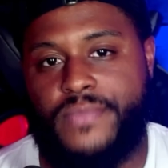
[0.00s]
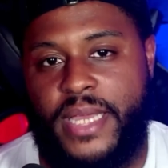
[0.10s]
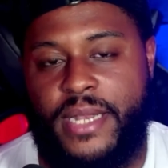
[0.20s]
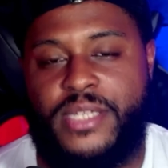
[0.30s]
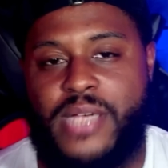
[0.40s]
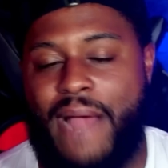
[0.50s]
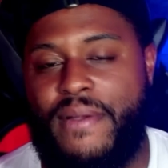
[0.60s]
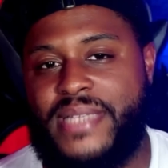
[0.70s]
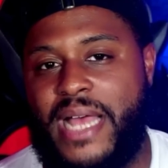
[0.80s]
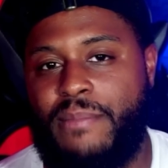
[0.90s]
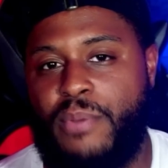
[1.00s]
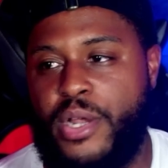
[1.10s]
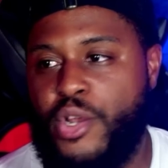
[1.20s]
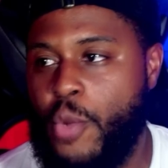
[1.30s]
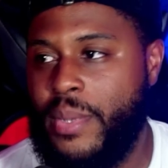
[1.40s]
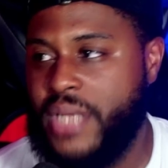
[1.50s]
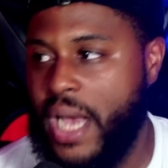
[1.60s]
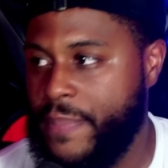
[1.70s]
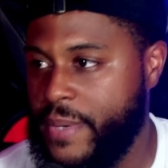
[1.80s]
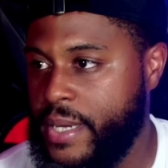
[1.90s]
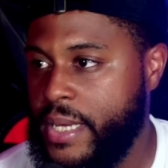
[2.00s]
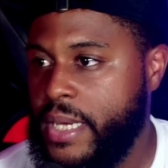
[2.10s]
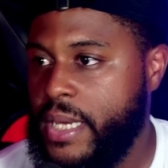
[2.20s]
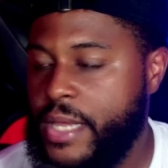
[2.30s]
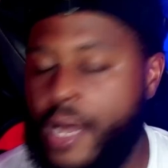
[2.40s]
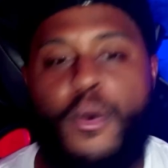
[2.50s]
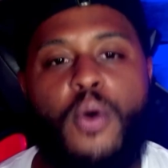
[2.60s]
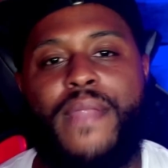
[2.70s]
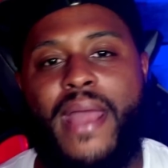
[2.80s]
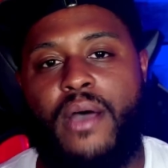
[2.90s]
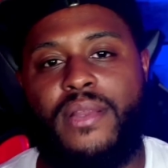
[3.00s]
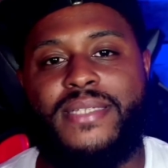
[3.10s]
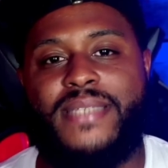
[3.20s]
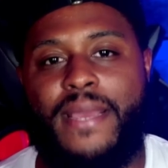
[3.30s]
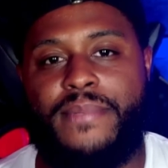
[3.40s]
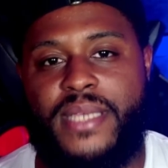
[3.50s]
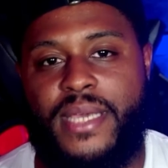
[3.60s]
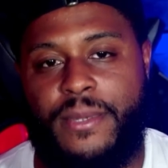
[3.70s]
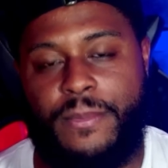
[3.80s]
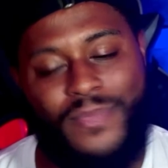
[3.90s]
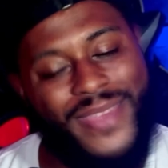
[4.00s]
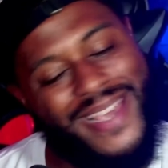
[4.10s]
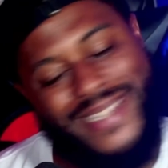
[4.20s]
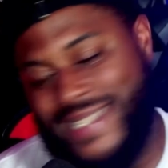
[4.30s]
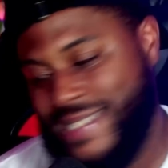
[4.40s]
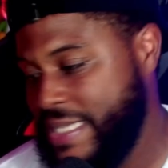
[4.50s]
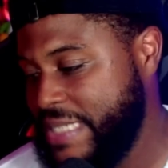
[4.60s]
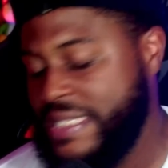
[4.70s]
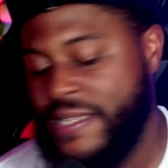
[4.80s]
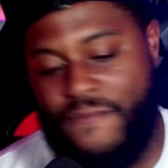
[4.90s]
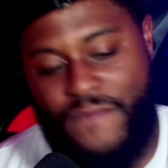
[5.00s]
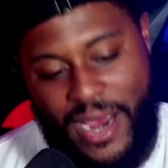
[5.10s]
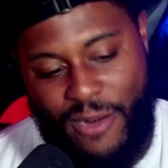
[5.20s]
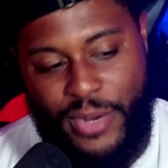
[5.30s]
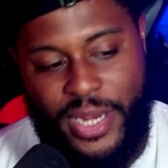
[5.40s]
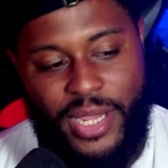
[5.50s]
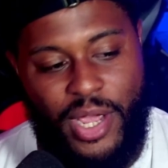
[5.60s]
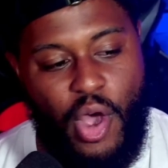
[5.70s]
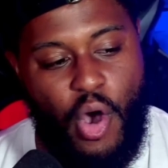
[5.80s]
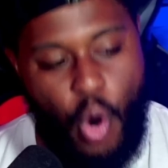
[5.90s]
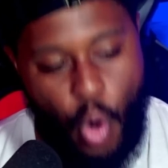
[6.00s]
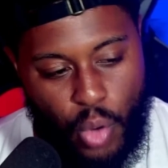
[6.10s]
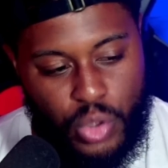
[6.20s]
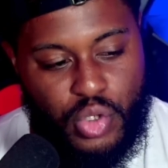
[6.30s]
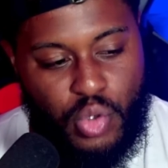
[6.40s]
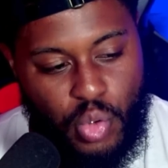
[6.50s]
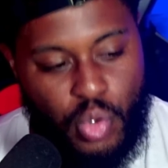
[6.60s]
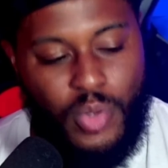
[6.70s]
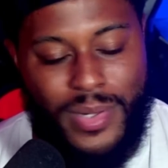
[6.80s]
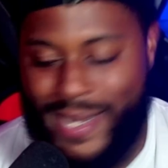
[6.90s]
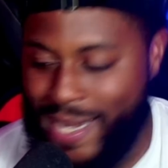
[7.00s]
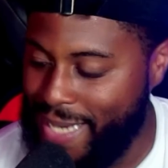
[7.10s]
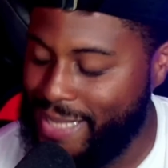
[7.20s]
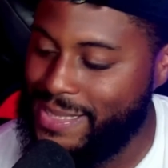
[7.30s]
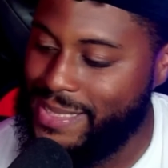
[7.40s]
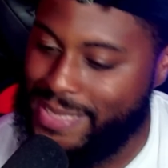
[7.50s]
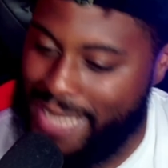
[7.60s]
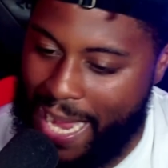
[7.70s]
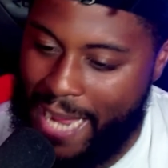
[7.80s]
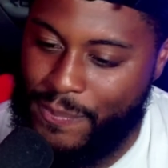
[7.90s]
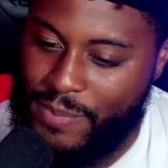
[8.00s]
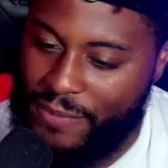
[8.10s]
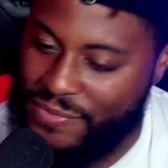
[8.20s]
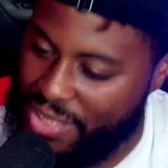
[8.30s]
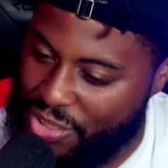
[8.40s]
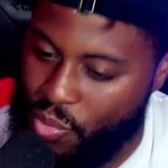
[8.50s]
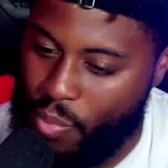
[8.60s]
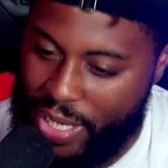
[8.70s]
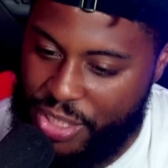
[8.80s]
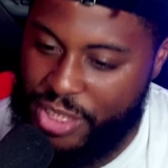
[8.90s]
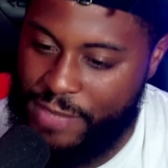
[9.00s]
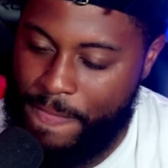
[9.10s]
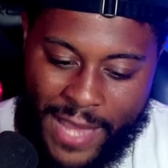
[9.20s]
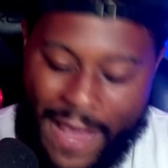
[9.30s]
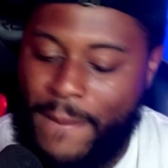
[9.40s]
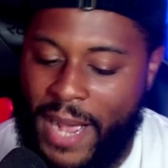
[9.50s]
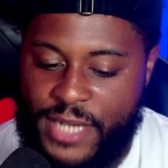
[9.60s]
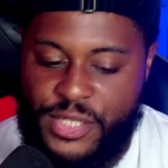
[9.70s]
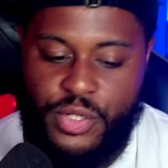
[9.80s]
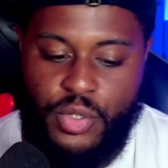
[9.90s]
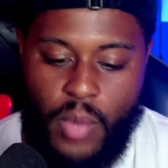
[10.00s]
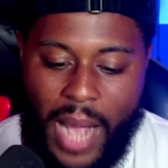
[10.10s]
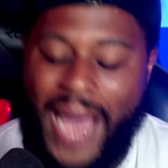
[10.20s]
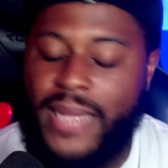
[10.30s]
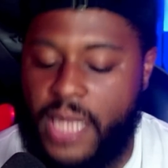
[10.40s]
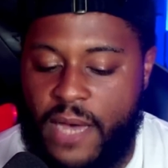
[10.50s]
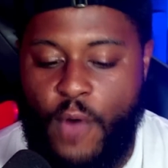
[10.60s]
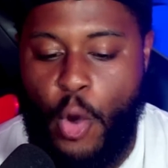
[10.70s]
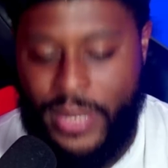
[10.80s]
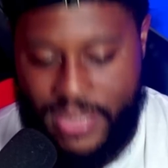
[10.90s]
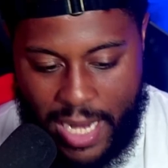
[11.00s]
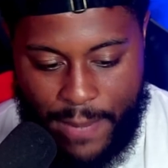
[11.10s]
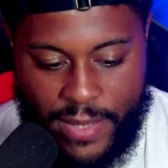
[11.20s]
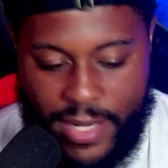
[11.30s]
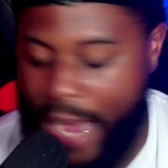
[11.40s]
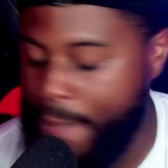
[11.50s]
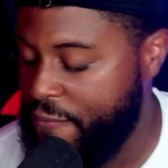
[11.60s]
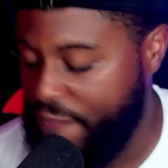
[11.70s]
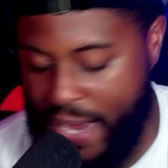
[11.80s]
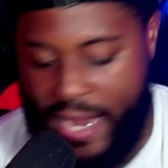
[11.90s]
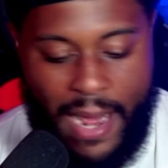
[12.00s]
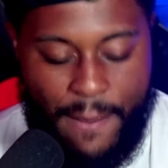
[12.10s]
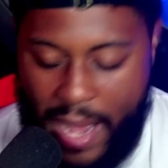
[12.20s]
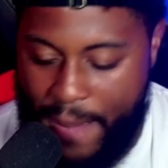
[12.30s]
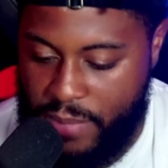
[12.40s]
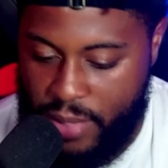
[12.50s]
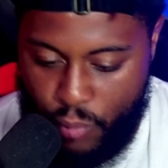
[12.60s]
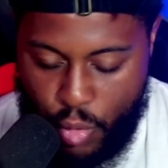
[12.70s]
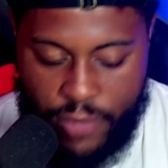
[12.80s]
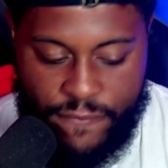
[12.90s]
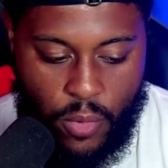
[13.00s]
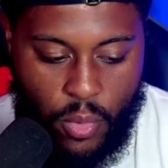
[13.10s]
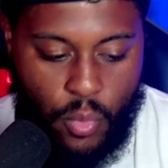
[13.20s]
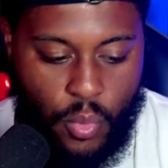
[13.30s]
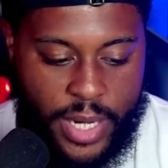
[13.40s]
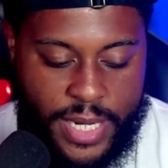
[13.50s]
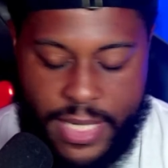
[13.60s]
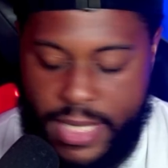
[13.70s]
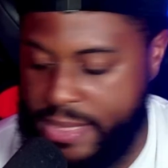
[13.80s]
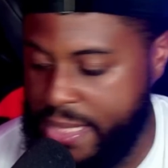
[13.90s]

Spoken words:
in Tyrese Haliburton and Obi Toppin. They're both now on the same team. It's just, this is a very old school Knicks type of situation. And mind you, I love Obi Toppin. I'm a fan. I'm rooting for what he does in